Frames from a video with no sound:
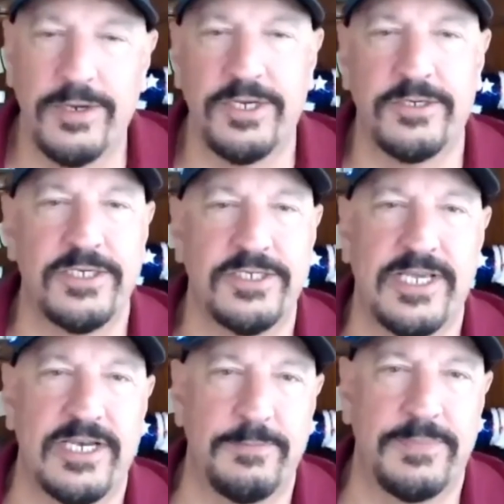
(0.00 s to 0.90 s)
You're just
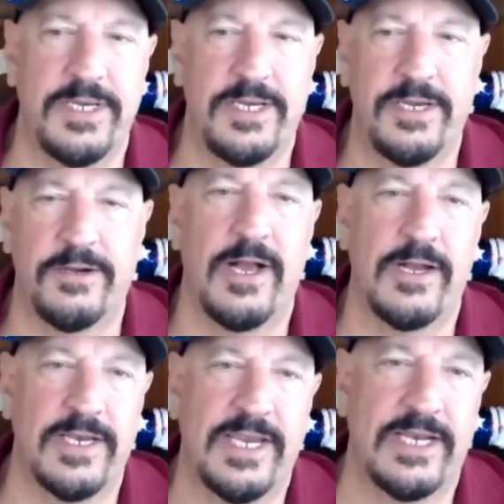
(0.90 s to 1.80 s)
gonna be. You're not
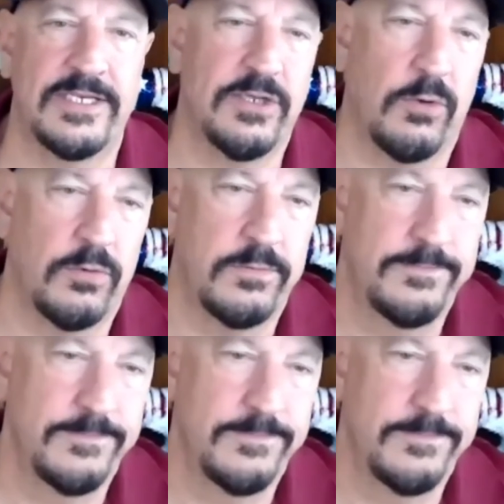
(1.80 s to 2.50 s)
gonna get it sold.